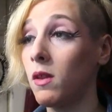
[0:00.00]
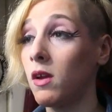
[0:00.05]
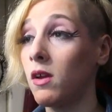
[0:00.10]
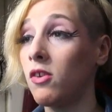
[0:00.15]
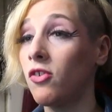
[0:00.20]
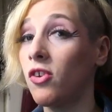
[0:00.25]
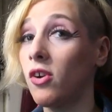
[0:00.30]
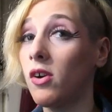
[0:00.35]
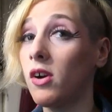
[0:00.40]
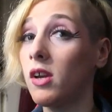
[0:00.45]

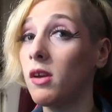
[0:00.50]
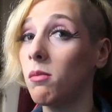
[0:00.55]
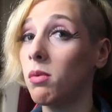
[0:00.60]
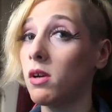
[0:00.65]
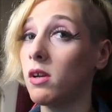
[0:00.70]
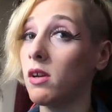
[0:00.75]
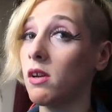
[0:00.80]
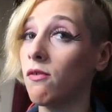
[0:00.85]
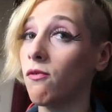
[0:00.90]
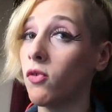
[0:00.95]
Is there
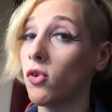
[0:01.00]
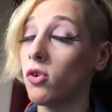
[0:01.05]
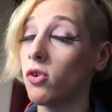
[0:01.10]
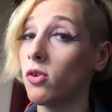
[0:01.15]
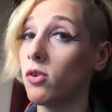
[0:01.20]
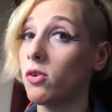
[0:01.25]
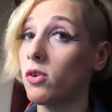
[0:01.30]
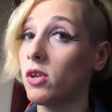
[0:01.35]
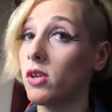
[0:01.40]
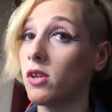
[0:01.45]
anybody
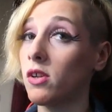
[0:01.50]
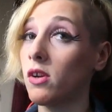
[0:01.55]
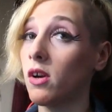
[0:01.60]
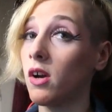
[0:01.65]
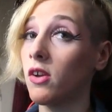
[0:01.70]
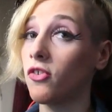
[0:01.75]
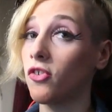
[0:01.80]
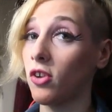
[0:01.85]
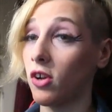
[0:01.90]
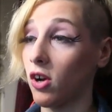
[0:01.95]
for
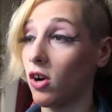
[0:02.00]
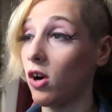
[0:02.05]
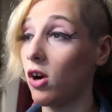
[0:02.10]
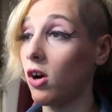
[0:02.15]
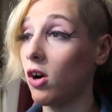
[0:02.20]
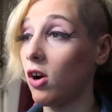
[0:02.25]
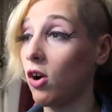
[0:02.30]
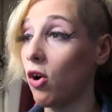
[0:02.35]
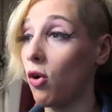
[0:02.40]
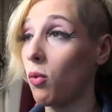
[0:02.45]
us to
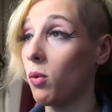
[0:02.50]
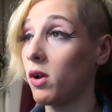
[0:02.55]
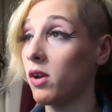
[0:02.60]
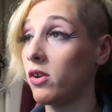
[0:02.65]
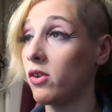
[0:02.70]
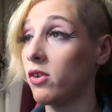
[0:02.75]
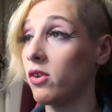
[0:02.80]
call